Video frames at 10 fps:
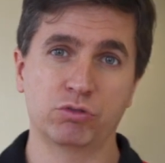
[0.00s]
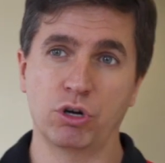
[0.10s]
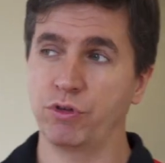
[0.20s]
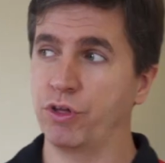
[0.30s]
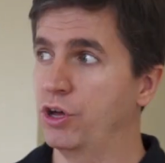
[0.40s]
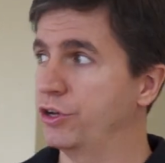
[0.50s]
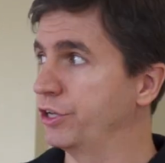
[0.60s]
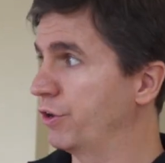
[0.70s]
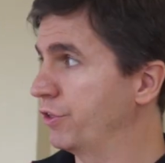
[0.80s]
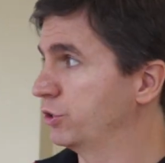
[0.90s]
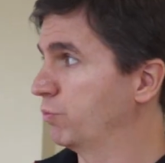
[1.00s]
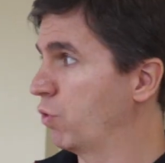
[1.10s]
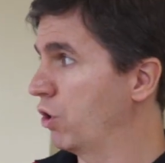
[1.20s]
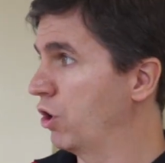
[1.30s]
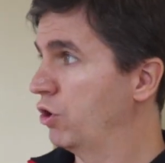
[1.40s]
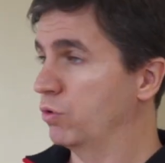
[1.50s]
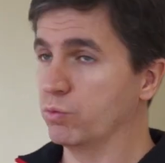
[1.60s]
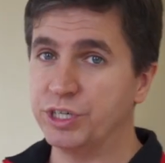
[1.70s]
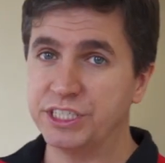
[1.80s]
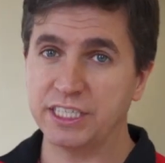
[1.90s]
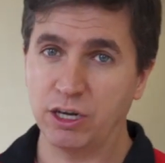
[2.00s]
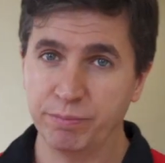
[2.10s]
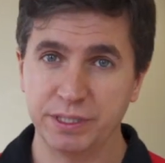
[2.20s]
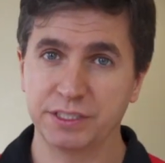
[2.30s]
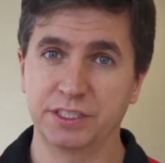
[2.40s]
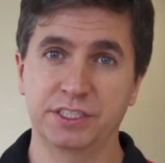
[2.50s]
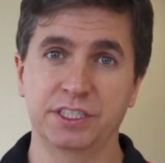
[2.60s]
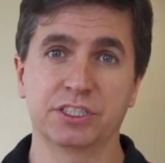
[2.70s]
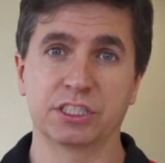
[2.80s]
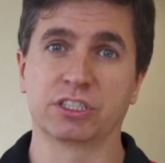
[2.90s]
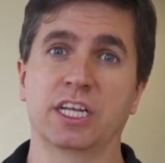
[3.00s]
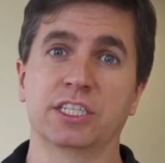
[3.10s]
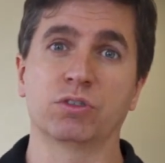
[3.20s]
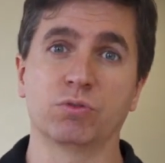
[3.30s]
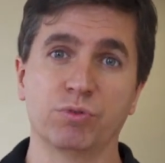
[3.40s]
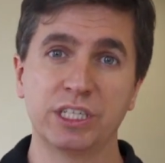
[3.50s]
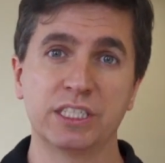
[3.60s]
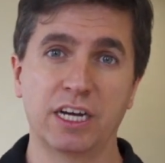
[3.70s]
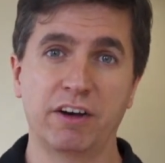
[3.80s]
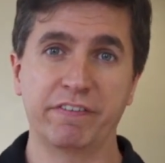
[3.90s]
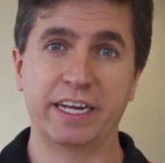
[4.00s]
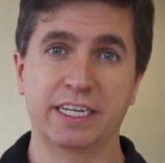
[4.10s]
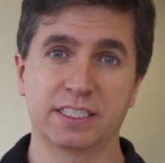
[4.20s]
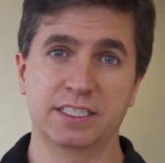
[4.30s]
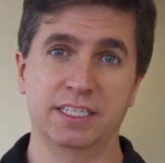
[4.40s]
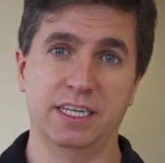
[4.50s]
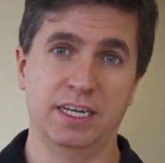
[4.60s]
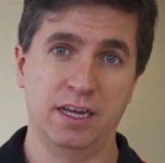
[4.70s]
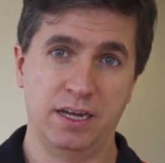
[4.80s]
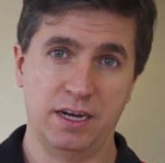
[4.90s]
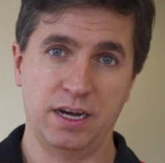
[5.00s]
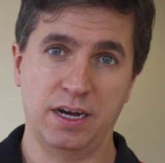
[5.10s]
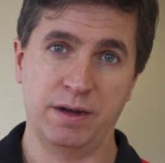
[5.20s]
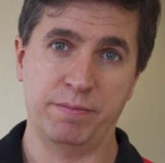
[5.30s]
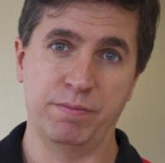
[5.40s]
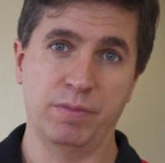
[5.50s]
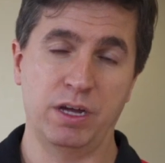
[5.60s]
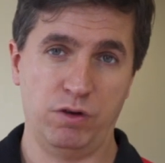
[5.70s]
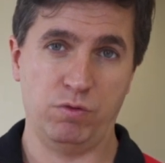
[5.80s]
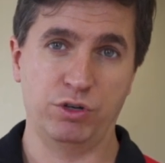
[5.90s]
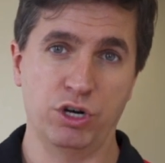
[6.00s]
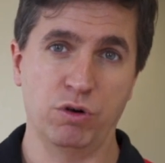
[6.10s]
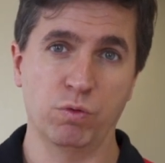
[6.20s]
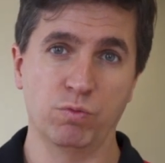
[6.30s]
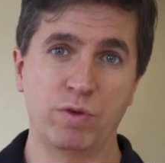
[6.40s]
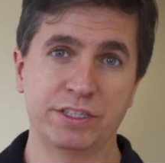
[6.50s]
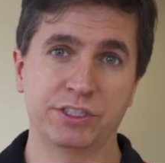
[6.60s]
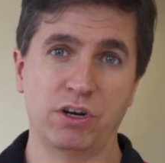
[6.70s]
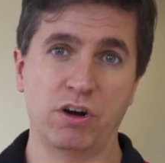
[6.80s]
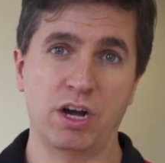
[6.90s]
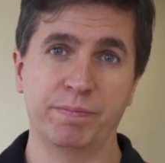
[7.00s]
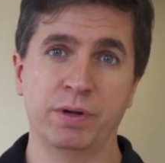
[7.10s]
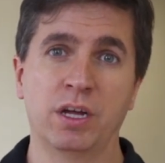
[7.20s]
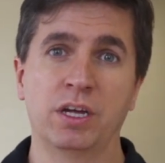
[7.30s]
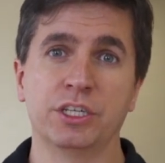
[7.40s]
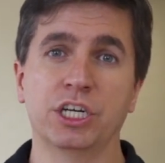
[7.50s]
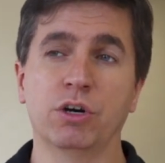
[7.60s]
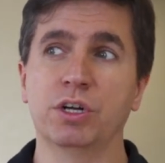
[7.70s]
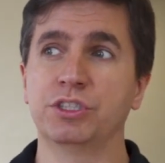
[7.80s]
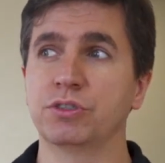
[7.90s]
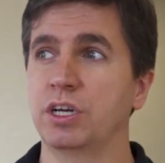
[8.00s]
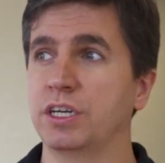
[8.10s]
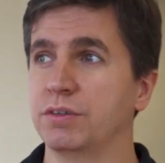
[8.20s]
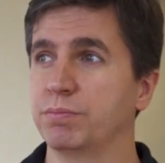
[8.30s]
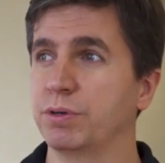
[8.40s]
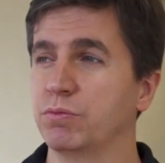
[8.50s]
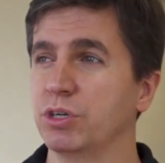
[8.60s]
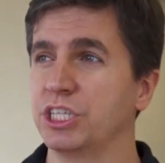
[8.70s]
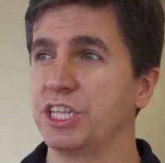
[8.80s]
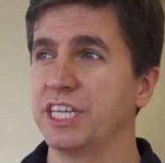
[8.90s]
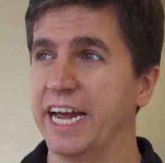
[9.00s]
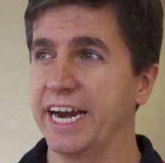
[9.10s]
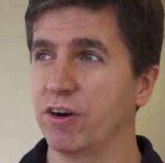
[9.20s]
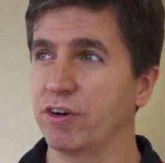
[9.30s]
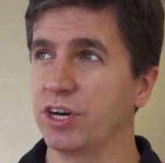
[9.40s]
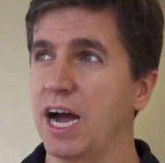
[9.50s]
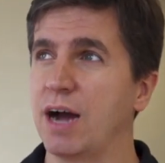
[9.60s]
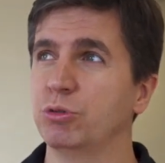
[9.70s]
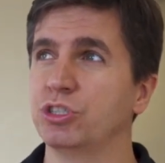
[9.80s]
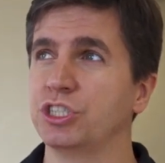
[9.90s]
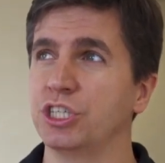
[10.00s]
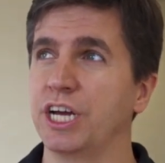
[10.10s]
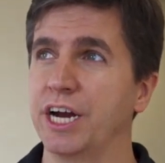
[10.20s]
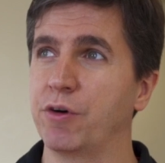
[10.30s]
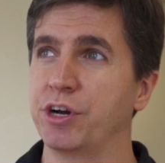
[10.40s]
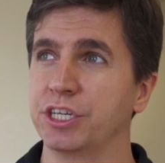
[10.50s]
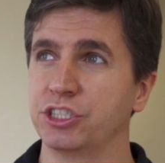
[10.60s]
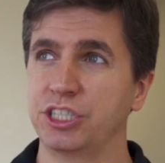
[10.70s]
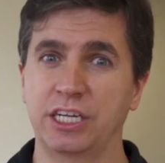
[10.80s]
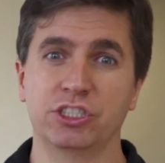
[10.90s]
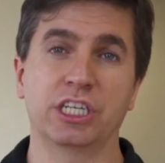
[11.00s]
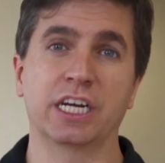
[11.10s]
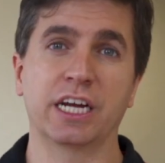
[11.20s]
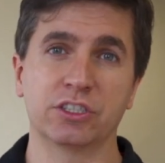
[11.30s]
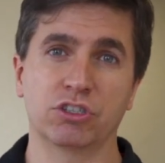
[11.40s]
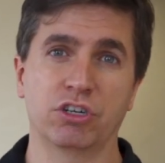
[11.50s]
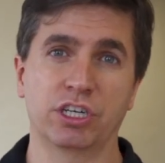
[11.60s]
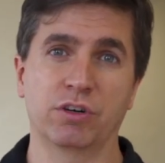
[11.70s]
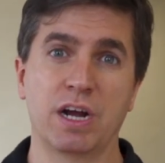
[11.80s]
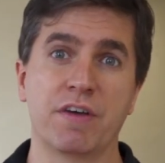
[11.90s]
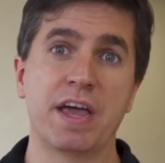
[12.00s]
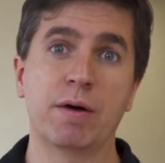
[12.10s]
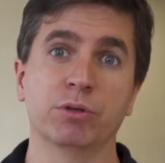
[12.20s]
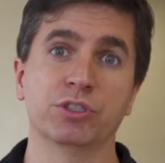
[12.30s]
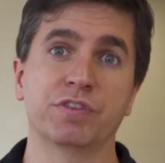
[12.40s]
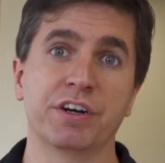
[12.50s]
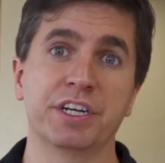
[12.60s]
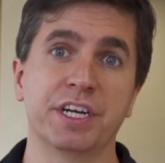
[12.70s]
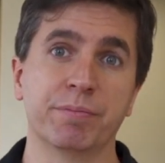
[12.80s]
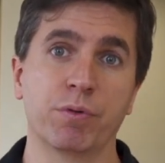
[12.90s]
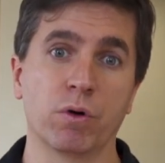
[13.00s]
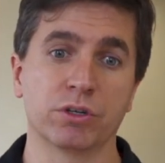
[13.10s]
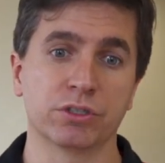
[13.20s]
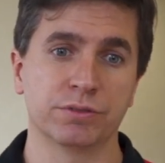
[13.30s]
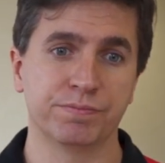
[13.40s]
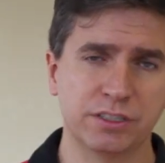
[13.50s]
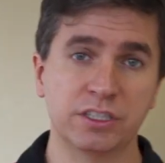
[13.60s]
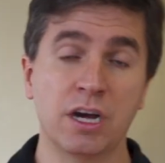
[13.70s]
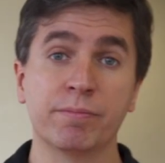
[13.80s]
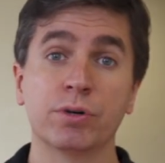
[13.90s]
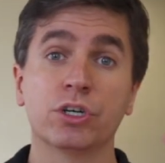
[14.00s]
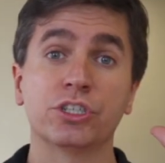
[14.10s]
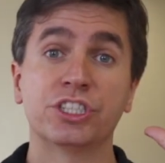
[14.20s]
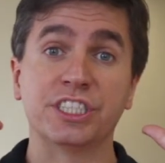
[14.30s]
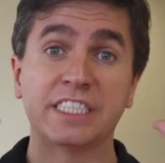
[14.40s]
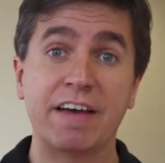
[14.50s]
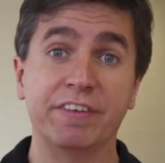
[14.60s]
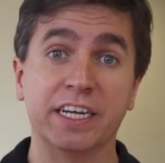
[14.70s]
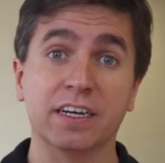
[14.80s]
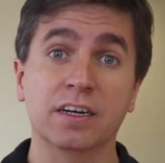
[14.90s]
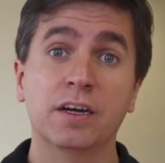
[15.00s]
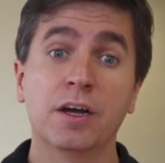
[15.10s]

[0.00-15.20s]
growth, there's more retail businesses, there's less retail vacancy, rents are up, but really the area, how is the area changing and turning around? That was very important. Number 7.